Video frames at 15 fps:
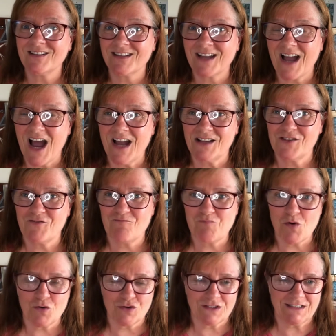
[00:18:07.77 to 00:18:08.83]
kind of
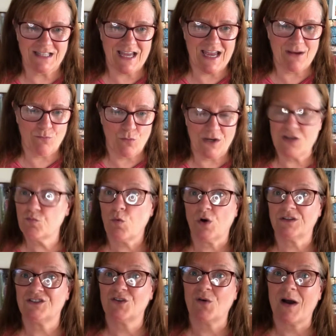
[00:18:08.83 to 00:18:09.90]
books there. Which
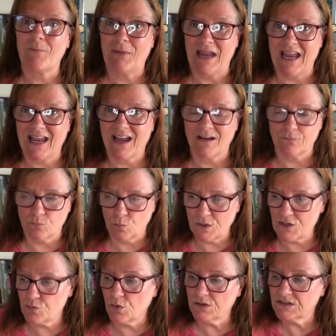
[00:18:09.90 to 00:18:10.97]
one do I pick, and
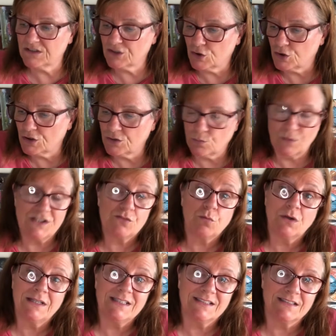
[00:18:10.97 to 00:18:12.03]
which one's good and which
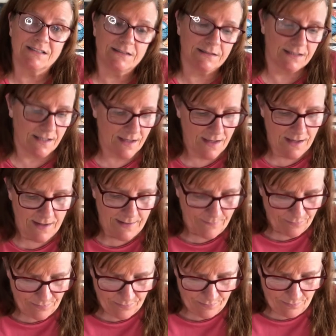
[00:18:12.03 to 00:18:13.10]
one isn't?
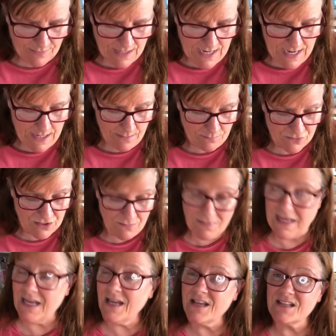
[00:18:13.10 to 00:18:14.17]
To
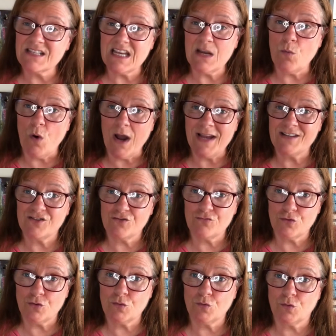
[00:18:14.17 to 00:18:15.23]
me, Sea White are
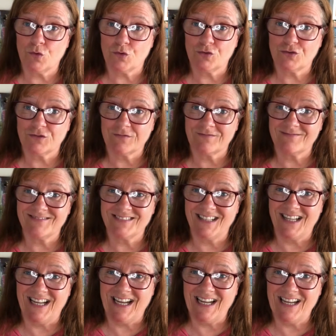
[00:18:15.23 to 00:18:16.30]
all good.
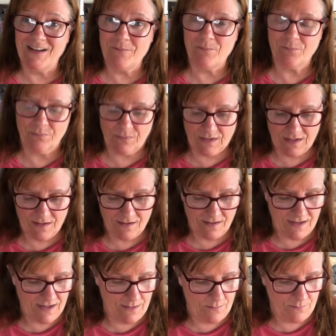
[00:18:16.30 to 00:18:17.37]

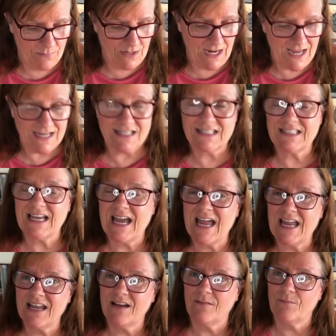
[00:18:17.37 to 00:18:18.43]
But like I
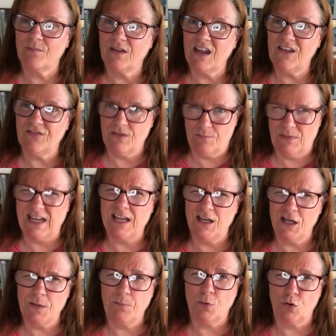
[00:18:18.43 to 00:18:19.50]
say, if the bigger
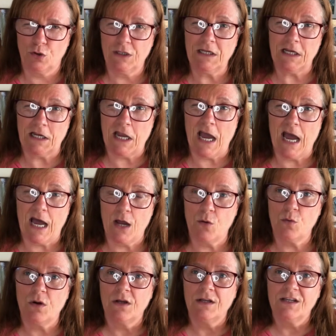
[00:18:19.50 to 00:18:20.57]
your book you
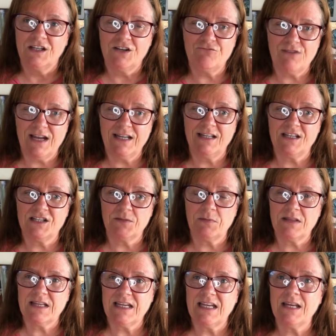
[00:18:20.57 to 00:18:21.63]
go, you really need to be
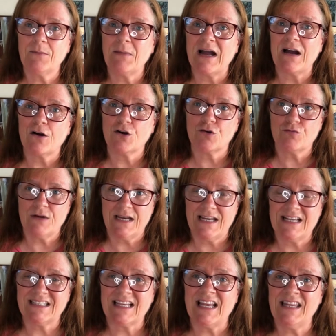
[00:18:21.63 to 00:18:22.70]
thinking about
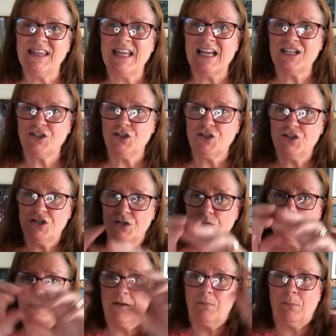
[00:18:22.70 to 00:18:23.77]
acrylics, unless you're
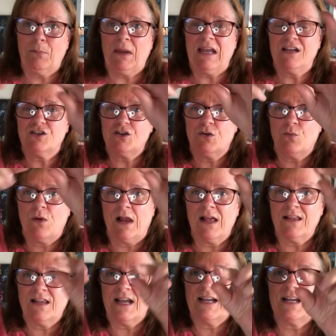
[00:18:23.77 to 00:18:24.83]
doing a picture
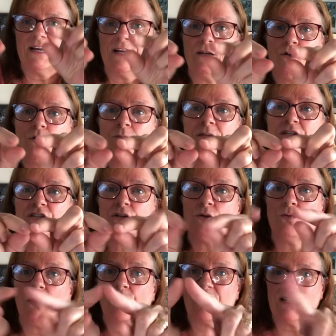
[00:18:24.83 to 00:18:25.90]
like I normally
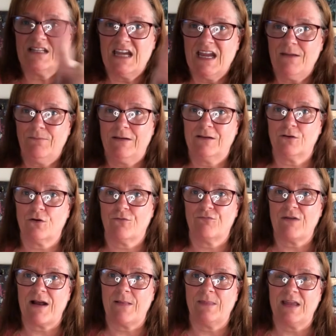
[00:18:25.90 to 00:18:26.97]
do, where I tape it off
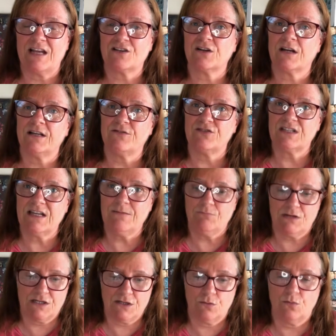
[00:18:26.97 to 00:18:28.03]
around the edge like you've seen
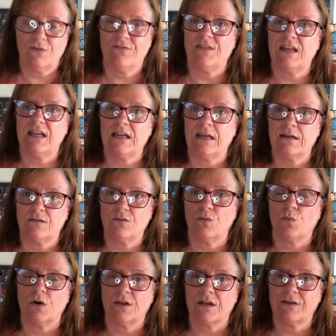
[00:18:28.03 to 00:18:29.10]
me do with the
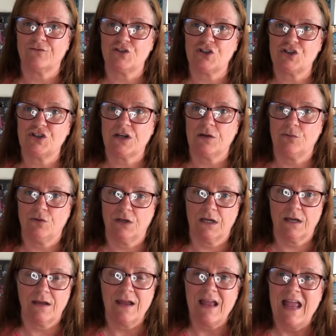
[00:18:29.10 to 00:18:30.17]
one that I've just shown you,
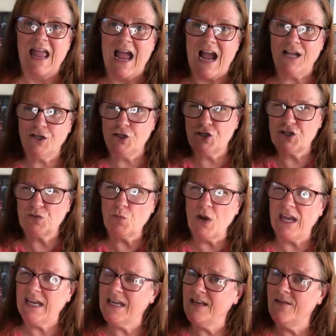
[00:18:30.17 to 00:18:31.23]
and you're just
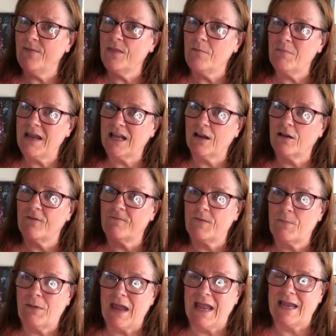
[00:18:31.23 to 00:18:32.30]
working in the middle of
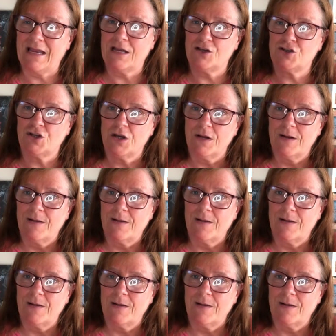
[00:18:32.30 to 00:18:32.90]
the page